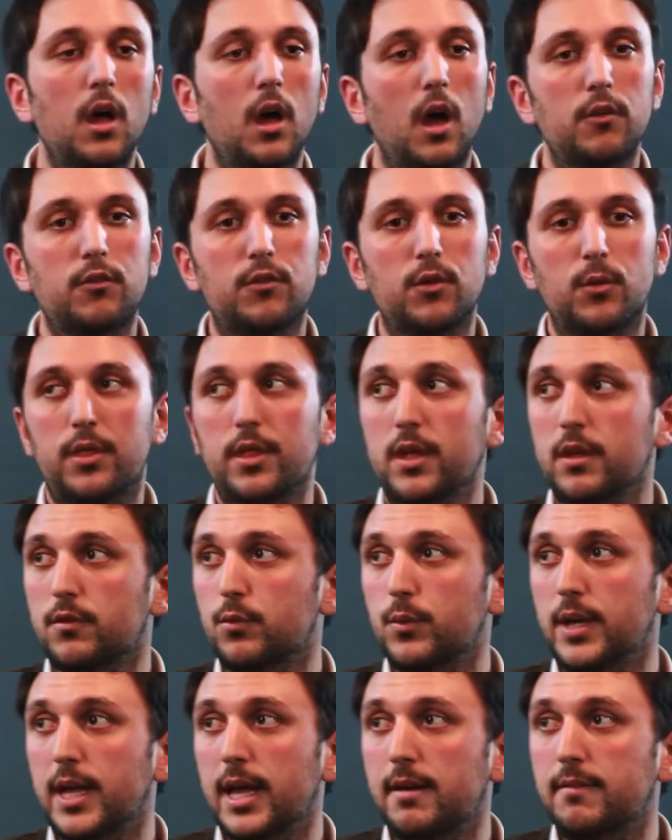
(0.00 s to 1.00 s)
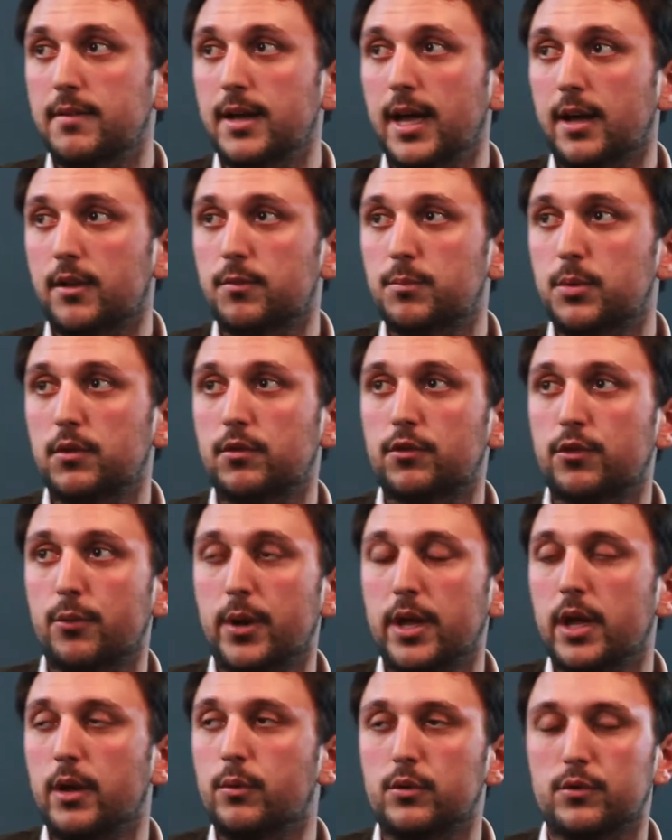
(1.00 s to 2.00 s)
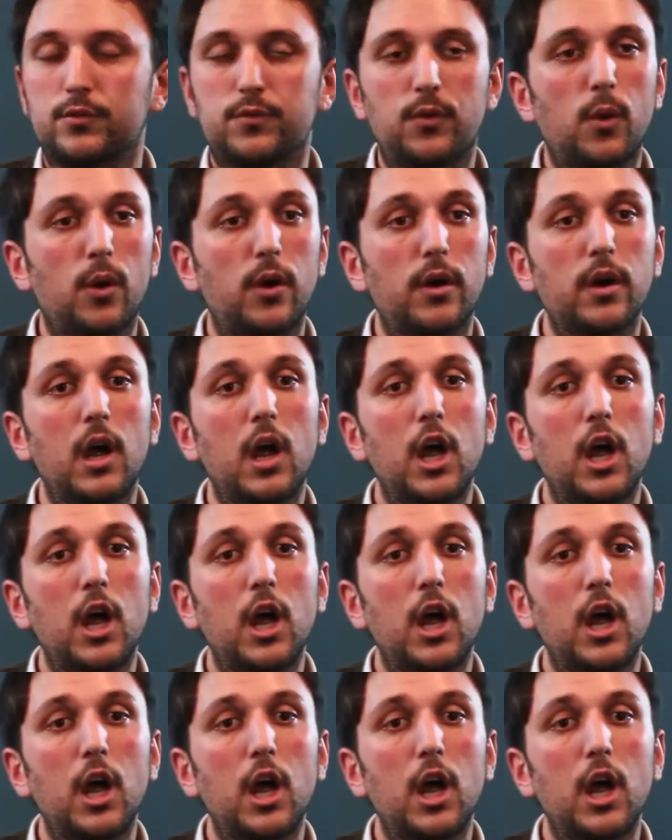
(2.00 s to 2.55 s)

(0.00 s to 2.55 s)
So this, we have x plus 3 equals 4.